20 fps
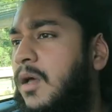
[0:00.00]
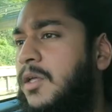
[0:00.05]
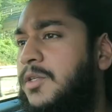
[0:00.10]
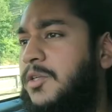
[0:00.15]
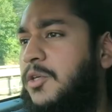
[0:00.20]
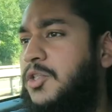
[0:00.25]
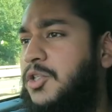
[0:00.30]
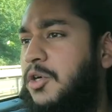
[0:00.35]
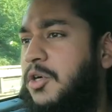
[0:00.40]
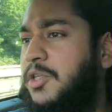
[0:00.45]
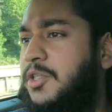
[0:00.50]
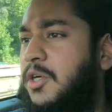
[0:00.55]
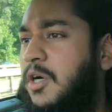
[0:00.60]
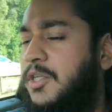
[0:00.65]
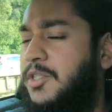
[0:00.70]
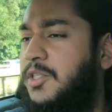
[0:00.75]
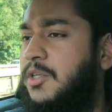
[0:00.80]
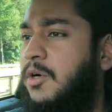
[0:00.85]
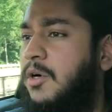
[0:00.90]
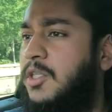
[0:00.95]
So insurance
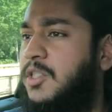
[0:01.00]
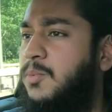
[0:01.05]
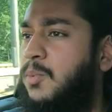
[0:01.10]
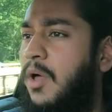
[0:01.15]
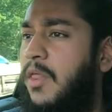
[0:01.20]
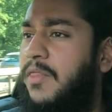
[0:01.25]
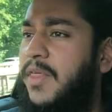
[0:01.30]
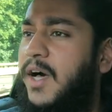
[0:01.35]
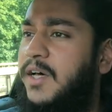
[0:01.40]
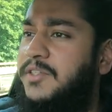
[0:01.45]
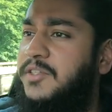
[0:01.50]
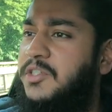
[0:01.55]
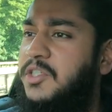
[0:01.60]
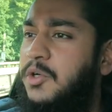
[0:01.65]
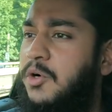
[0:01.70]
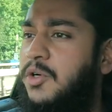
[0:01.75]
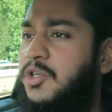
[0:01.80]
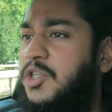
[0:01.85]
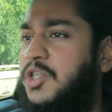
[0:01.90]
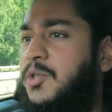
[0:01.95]
cost
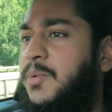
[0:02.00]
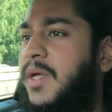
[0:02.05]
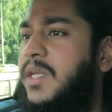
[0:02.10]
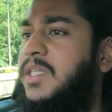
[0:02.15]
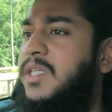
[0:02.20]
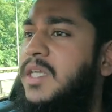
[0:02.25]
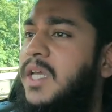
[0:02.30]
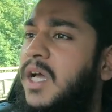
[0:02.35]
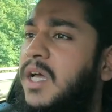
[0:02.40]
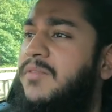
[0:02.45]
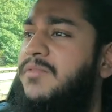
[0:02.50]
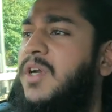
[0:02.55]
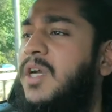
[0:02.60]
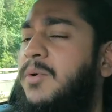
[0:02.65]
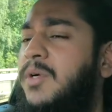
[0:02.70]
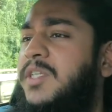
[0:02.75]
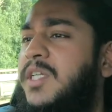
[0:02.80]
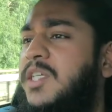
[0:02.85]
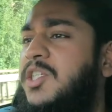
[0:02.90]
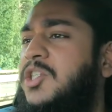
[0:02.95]
£1,220, and for
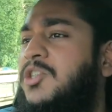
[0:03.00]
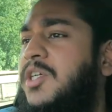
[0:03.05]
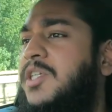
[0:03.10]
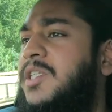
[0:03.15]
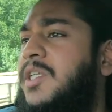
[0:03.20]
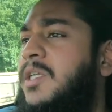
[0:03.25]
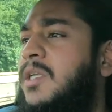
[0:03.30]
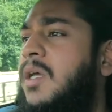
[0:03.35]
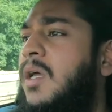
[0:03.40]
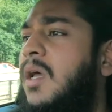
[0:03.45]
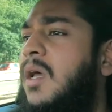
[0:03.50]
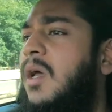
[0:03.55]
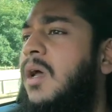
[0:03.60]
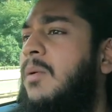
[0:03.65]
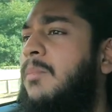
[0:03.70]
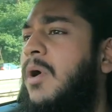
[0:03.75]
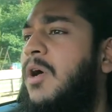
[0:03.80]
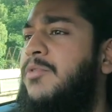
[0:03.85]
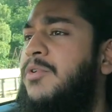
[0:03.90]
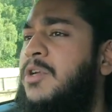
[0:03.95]
anyone that's interested,
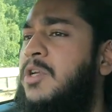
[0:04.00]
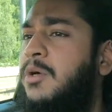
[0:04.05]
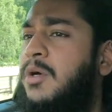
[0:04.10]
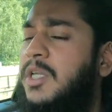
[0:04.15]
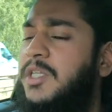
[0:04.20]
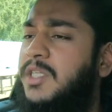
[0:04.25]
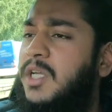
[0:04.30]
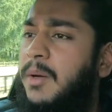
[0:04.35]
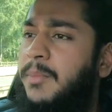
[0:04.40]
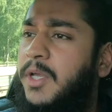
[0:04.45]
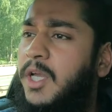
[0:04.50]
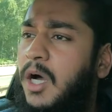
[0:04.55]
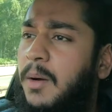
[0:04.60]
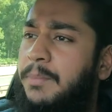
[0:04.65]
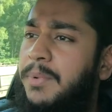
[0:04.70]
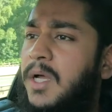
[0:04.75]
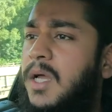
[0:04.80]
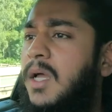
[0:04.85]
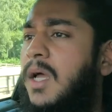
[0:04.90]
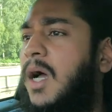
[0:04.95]
my renewal is coming up,
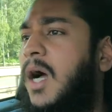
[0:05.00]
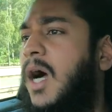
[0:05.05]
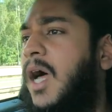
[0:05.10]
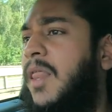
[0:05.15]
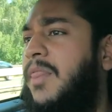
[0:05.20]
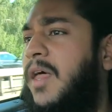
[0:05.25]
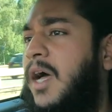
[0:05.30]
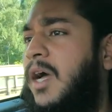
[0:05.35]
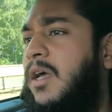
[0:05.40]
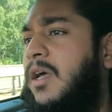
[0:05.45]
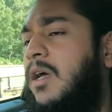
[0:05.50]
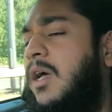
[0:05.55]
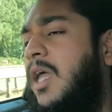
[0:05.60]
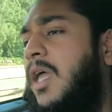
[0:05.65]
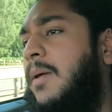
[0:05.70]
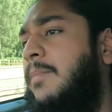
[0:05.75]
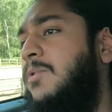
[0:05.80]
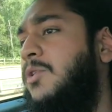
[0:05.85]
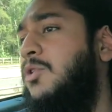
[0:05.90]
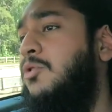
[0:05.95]
and that
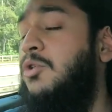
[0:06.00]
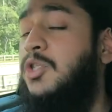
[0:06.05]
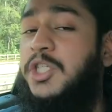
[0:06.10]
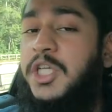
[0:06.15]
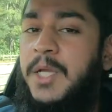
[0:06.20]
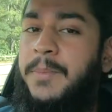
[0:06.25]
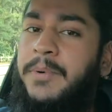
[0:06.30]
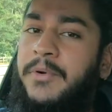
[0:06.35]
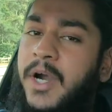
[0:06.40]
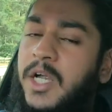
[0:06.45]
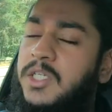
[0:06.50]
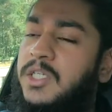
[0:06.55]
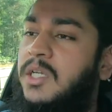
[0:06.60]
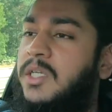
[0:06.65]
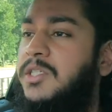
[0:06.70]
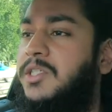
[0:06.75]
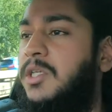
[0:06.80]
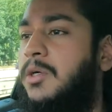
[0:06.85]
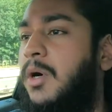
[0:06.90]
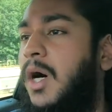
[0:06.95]
came to cheaper
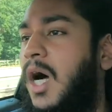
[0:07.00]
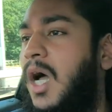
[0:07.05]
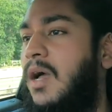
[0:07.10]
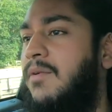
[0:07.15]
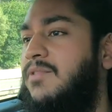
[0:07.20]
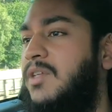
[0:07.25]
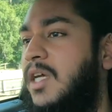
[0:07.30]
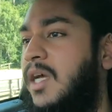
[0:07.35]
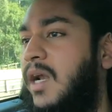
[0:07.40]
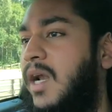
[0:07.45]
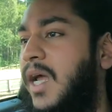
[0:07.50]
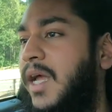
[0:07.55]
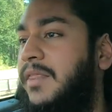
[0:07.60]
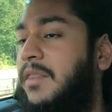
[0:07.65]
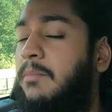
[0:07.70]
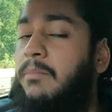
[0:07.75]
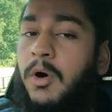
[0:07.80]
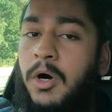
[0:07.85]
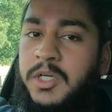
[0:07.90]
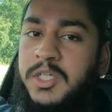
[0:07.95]
actually. So I have declared
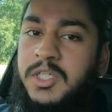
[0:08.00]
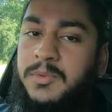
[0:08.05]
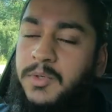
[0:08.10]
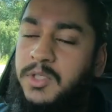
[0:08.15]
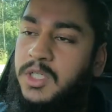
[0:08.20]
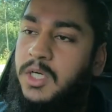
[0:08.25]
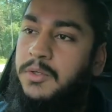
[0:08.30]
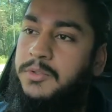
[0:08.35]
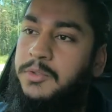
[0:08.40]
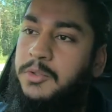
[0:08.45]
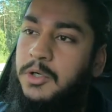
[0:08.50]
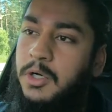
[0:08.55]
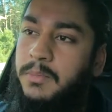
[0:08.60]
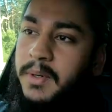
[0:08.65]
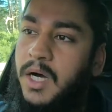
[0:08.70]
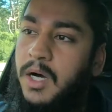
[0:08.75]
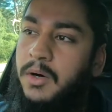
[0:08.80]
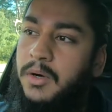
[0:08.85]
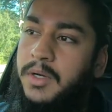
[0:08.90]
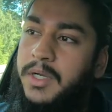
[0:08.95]
the mods, which I'll talk
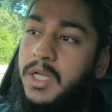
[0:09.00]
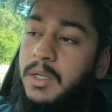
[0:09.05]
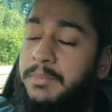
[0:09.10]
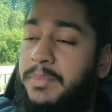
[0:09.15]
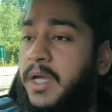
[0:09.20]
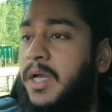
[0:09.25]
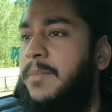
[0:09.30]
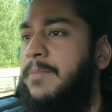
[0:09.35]
about in a bit,